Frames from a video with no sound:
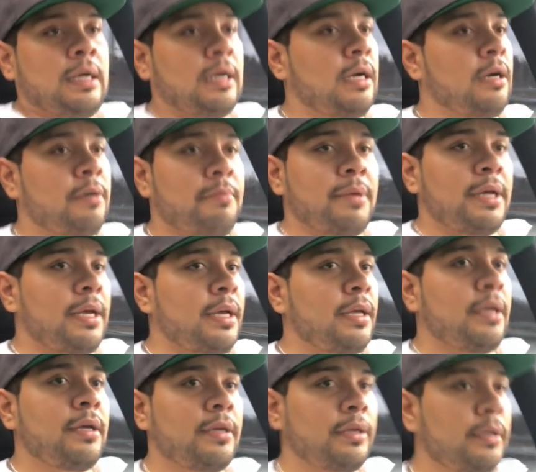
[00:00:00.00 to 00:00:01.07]
Oh,
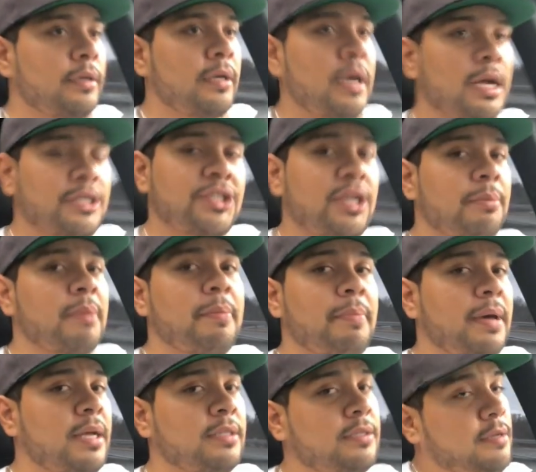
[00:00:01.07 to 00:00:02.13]
man, I shit my
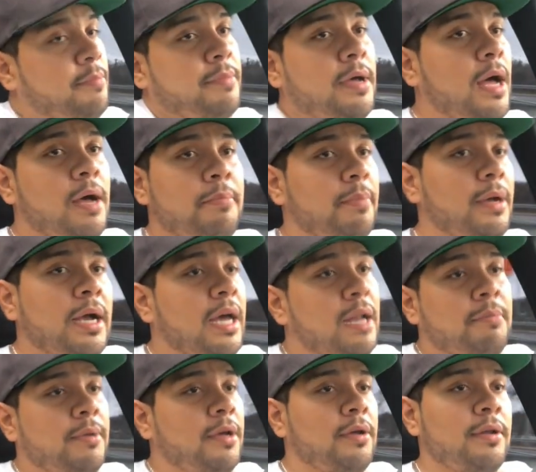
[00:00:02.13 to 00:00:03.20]
pants. I've
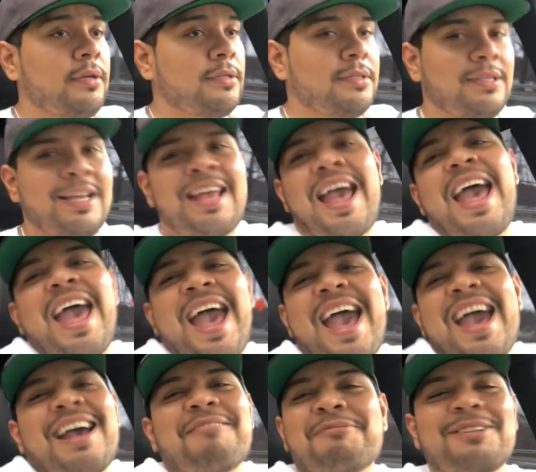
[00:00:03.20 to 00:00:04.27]
gotta be honest.
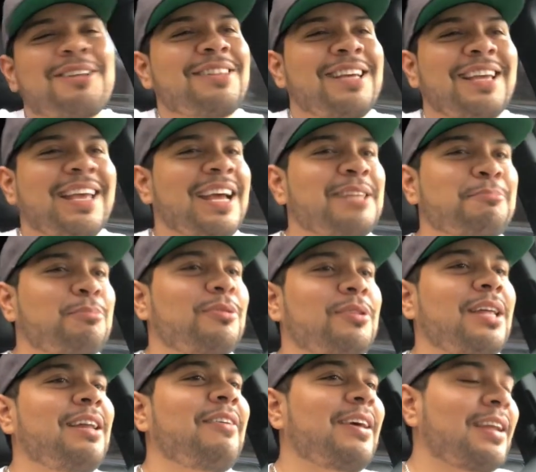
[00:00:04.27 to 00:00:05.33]
No te creas,
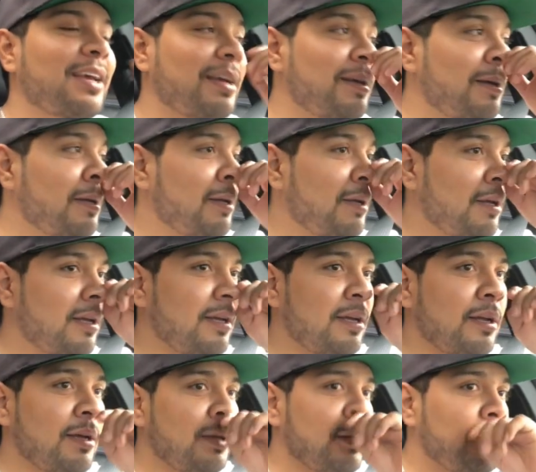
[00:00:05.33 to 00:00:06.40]
puta la verga.
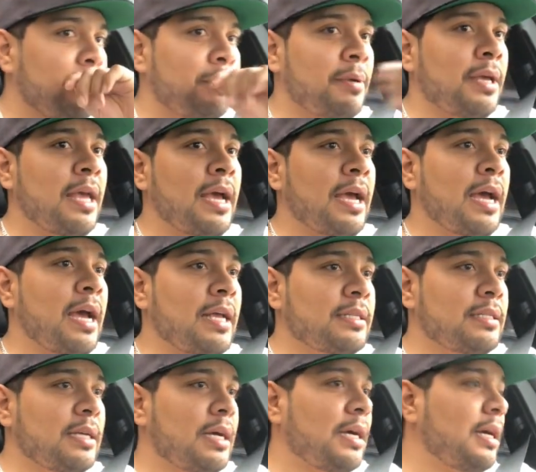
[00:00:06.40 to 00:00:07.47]
But yeah,
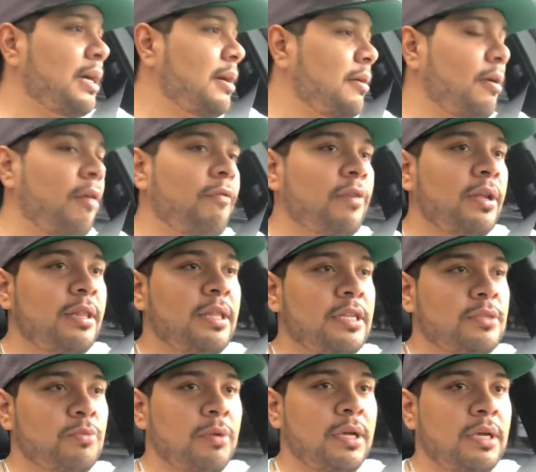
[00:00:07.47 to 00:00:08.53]
guys, hopefully
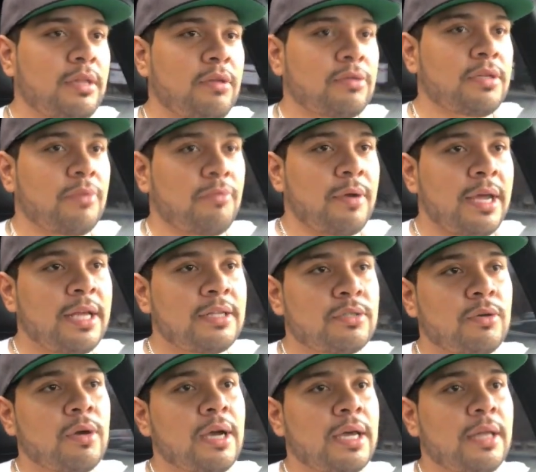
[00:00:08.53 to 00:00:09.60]
this week doesn't rain
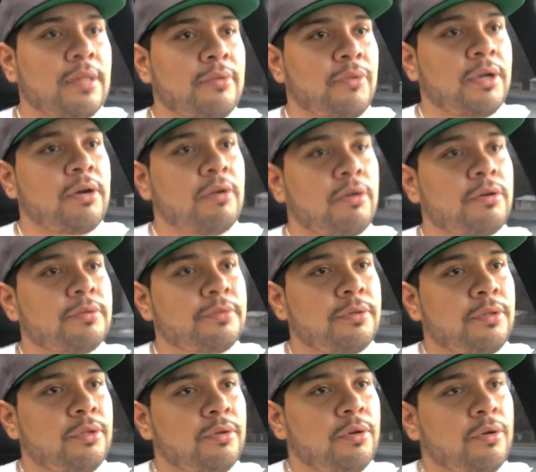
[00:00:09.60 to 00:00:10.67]
so I can record
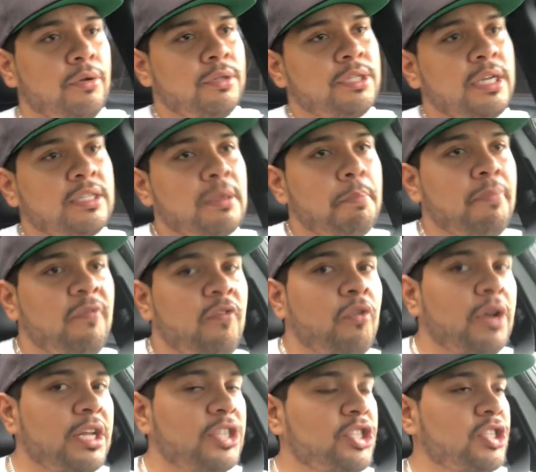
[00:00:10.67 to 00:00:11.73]
or take some
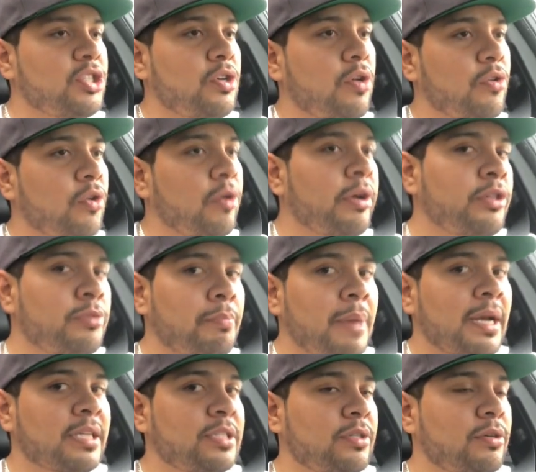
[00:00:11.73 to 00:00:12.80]
footage of going to
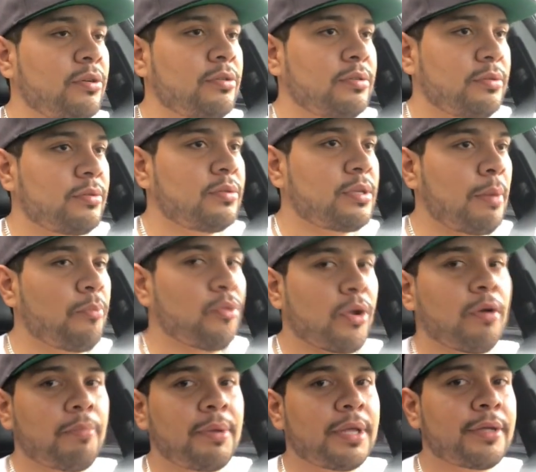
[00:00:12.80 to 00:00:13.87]
Mexico and some
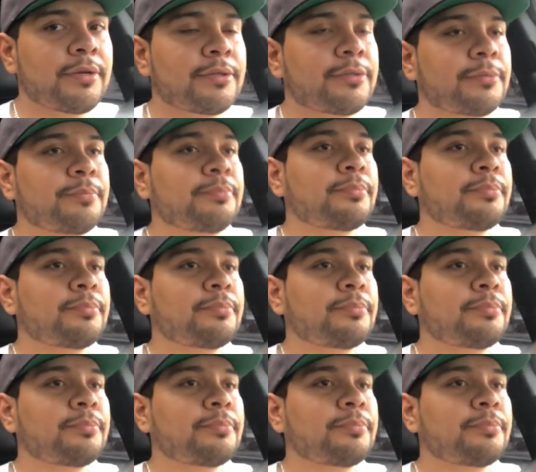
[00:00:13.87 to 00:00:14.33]
real videos